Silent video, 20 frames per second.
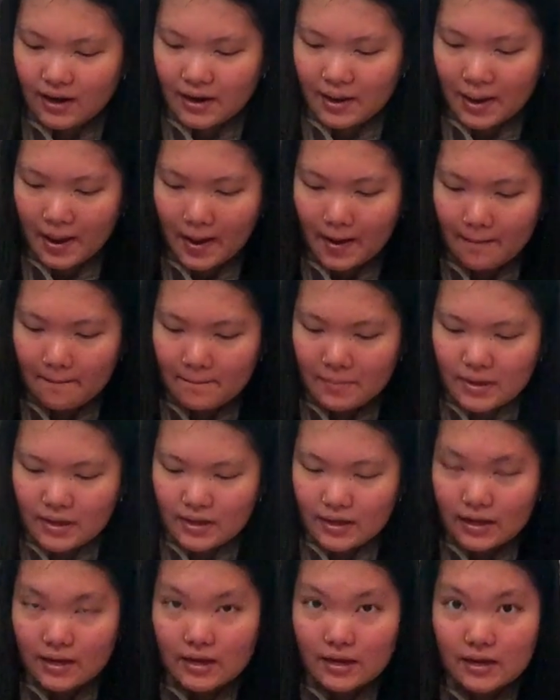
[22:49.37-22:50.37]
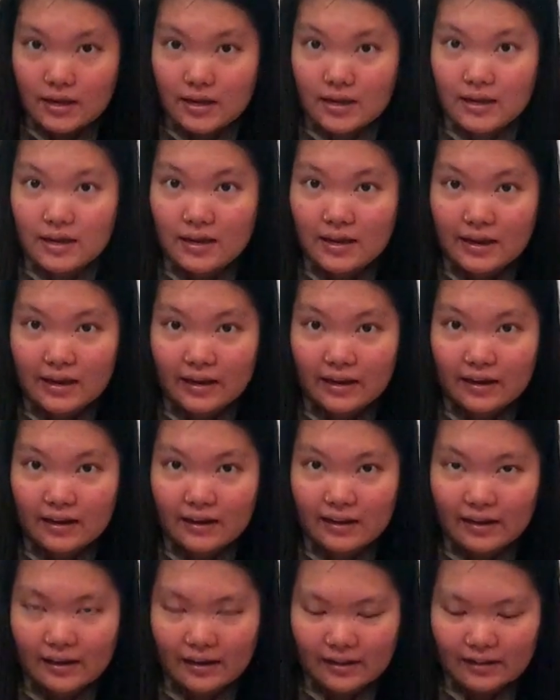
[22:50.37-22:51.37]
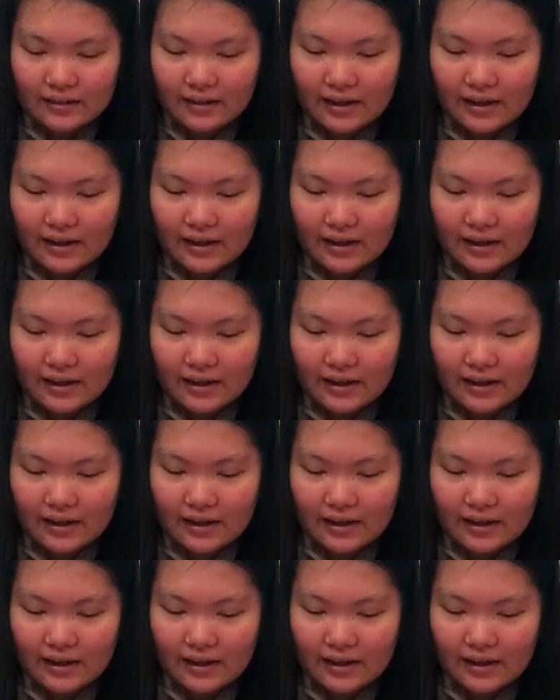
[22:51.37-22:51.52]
Not me, as